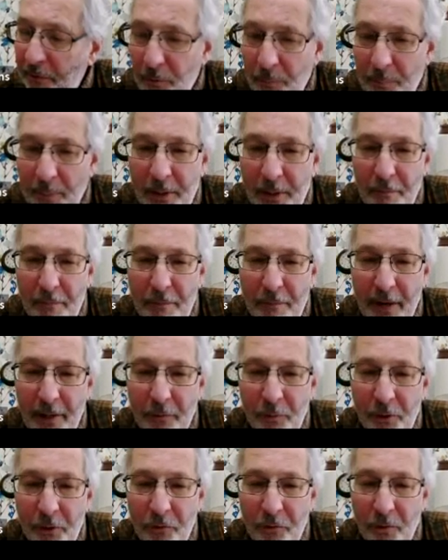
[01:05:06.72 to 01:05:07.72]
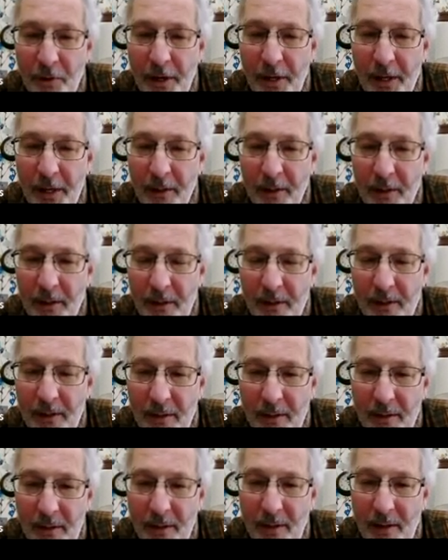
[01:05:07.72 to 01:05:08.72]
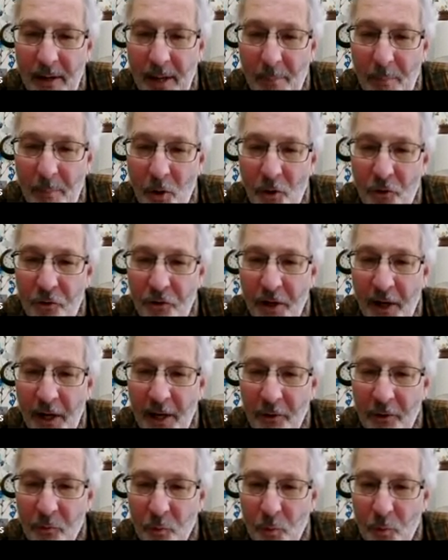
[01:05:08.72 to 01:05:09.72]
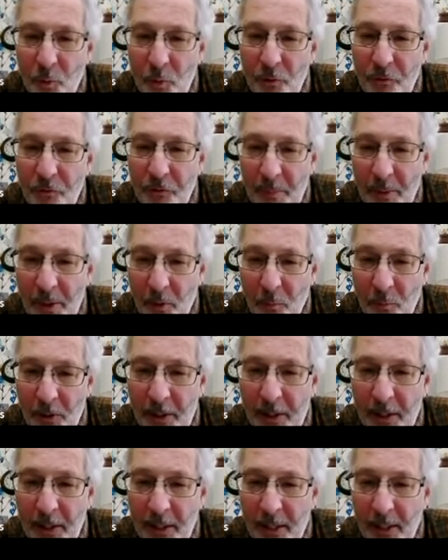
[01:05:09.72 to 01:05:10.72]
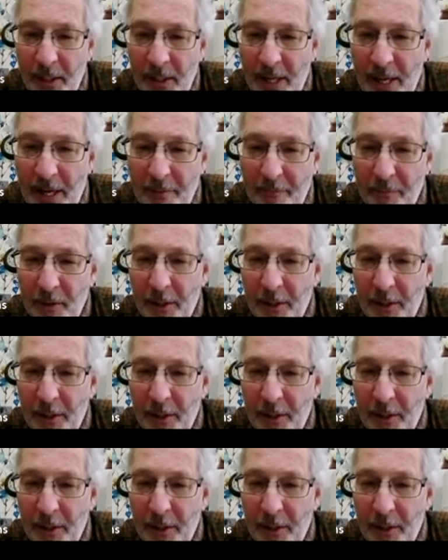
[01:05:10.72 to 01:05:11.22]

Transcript: ever been to factory training, OSHA has rules about working on live